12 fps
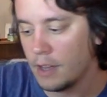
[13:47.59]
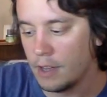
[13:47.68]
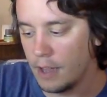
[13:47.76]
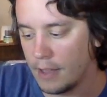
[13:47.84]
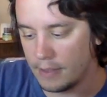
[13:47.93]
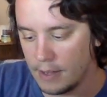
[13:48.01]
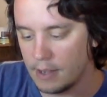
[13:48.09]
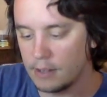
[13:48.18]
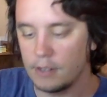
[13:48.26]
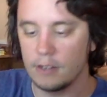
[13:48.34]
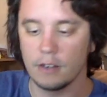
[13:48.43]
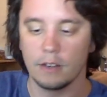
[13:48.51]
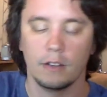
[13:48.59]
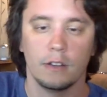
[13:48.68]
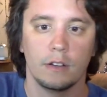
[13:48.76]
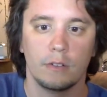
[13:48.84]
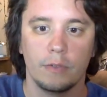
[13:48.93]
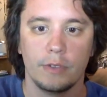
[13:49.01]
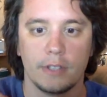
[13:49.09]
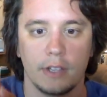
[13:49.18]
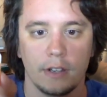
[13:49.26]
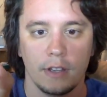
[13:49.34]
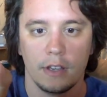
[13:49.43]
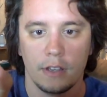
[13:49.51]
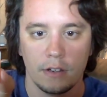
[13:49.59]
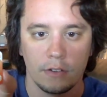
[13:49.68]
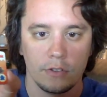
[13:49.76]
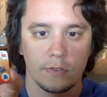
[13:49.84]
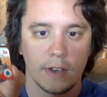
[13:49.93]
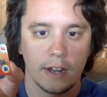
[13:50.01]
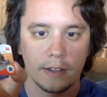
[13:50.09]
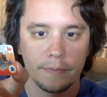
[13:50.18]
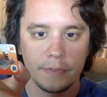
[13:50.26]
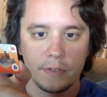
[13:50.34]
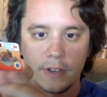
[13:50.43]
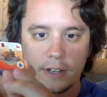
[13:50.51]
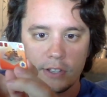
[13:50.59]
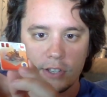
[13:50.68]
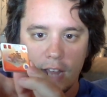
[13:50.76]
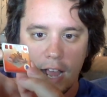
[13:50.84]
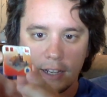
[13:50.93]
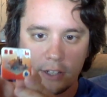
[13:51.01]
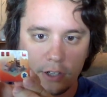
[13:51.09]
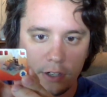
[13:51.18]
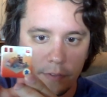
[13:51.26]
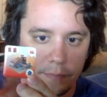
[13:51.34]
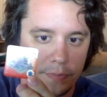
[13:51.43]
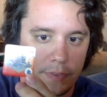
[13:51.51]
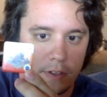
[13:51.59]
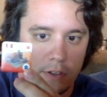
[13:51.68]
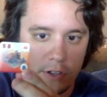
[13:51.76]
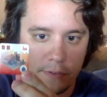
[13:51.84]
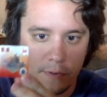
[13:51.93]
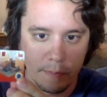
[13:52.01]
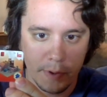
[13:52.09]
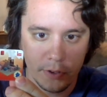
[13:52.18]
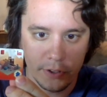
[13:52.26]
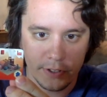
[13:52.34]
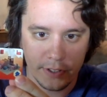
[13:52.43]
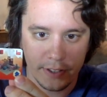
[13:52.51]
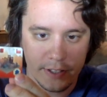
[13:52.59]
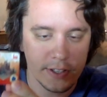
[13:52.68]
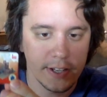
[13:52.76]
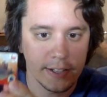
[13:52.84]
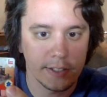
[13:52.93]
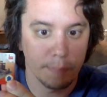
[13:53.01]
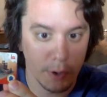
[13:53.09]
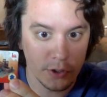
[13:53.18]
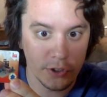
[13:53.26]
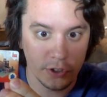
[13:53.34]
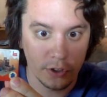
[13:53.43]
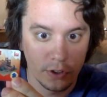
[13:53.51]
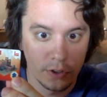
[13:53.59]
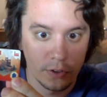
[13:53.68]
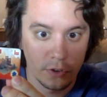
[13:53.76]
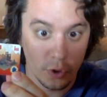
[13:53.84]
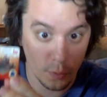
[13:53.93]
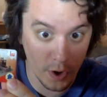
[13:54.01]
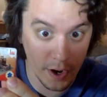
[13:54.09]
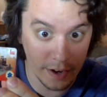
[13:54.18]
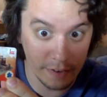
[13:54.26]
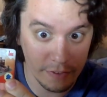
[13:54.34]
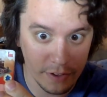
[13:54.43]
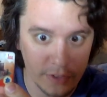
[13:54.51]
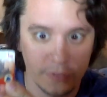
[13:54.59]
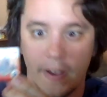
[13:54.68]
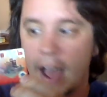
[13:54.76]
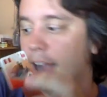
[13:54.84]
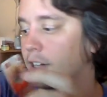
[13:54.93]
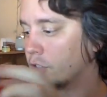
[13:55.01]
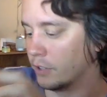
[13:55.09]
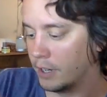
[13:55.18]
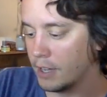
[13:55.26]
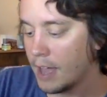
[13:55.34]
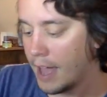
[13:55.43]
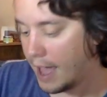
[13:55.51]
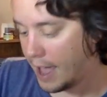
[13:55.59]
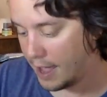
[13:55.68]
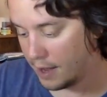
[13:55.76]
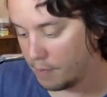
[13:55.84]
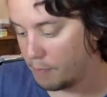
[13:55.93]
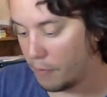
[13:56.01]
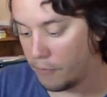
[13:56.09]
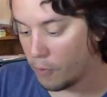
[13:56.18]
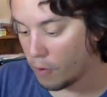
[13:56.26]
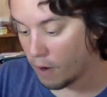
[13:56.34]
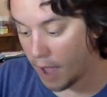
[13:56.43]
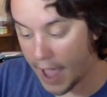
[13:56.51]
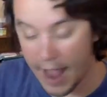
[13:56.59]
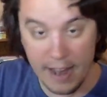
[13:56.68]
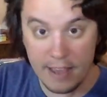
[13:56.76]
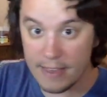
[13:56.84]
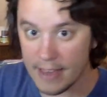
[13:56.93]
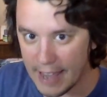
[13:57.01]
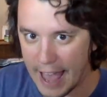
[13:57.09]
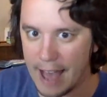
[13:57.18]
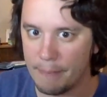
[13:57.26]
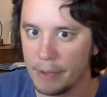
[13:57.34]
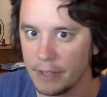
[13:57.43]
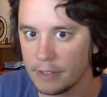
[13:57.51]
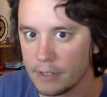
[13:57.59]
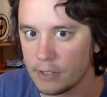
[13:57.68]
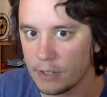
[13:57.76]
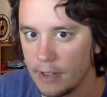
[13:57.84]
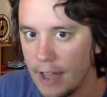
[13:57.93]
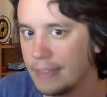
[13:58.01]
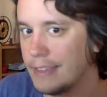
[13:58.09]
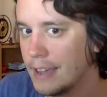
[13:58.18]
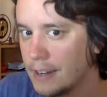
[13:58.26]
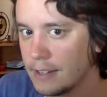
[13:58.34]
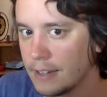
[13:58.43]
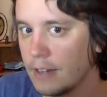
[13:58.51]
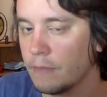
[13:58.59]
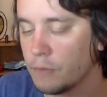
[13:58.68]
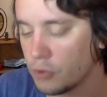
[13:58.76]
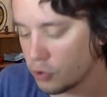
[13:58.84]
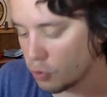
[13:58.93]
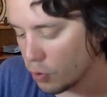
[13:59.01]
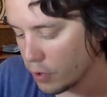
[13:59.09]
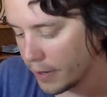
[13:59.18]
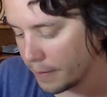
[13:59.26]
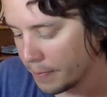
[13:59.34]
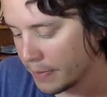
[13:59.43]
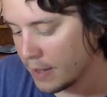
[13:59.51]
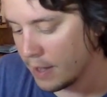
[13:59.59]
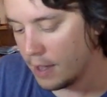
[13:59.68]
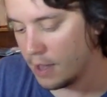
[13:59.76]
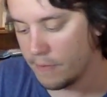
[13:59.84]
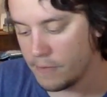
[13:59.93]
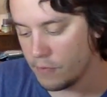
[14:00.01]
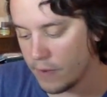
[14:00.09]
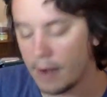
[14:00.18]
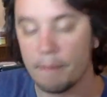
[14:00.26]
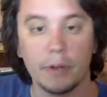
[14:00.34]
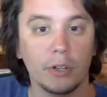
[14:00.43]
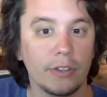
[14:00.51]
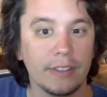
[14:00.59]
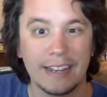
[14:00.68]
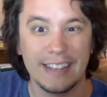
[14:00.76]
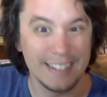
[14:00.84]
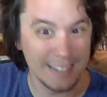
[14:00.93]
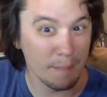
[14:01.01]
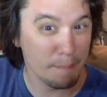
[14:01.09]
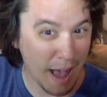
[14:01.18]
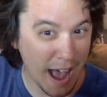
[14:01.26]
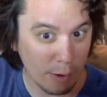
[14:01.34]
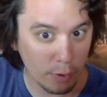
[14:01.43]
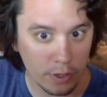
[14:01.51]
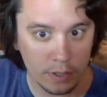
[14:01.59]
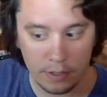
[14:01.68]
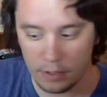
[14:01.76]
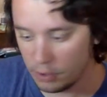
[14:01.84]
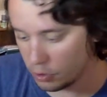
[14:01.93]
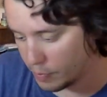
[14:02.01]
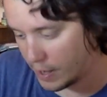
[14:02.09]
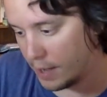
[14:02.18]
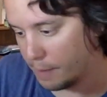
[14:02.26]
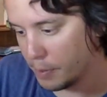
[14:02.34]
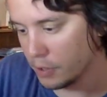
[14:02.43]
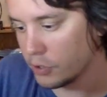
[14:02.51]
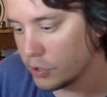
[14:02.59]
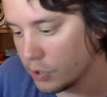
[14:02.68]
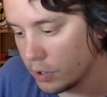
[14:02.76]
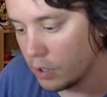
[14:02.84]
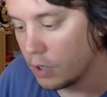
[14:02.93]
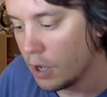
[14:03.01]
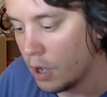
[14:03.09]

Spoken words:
At the end here, what we said, you've got to stock your different buildings. Like this takes a person to run this factory. And before anything happens at the end of the game for scoring, if you've got a building that isn't powered either by a person